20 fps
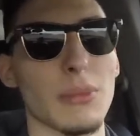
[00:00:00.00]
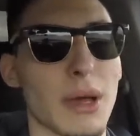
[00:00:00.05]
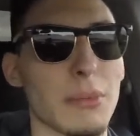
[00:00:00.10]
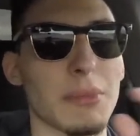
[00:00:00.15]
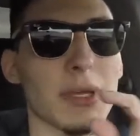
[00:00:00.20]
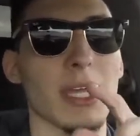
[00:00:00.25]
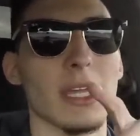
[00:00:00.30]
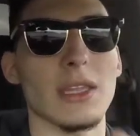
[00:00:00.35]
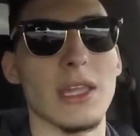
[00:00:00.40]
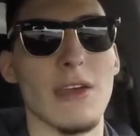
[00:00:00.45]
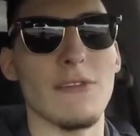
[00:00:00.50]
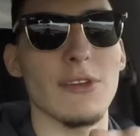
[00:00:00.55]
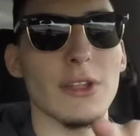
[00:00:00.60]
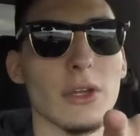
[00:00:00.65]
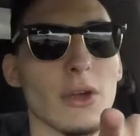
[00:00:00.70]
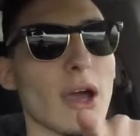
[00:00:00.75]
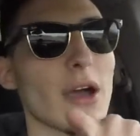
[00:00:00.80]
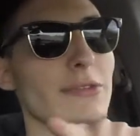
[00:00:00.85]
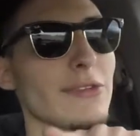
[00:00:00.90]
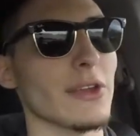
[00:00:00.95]
but I'm gonna get that
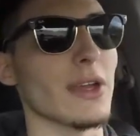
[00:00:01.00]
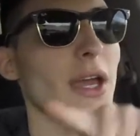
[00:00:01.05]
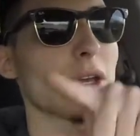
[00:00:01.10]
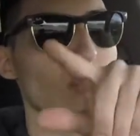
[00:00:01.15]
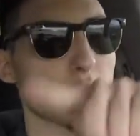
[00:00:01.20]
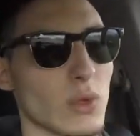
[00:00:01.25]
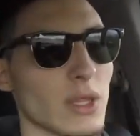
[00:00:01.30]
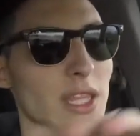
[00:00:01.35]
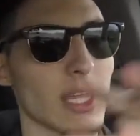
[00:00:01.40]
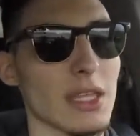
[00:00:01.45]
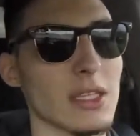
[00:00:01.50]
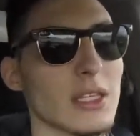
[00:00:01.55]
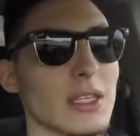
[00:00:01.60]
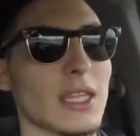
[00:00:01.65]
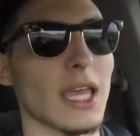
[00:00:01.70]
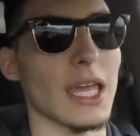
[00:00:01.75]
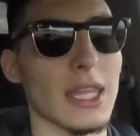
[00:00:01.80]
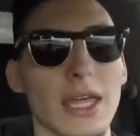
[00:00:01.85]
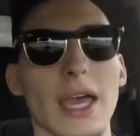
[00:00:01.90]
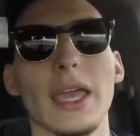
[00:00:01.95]
video out for you guys within the
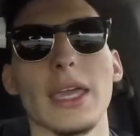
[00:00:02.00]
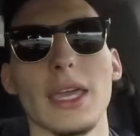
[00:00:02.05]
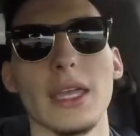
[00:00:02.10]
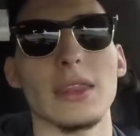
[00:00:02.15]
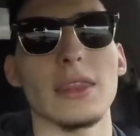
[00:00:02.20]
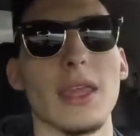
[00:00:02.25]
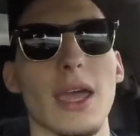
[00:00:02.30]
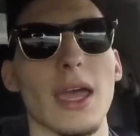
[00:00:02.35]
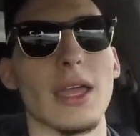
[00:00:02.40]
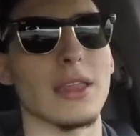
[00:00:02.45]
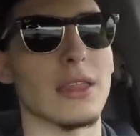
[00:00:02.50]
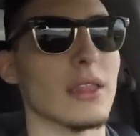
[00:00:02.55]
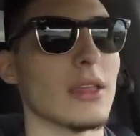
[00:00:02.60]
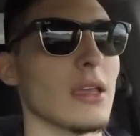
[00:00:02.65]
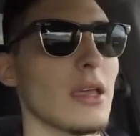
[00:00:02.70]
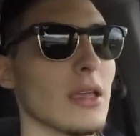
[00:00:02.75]
day that I get that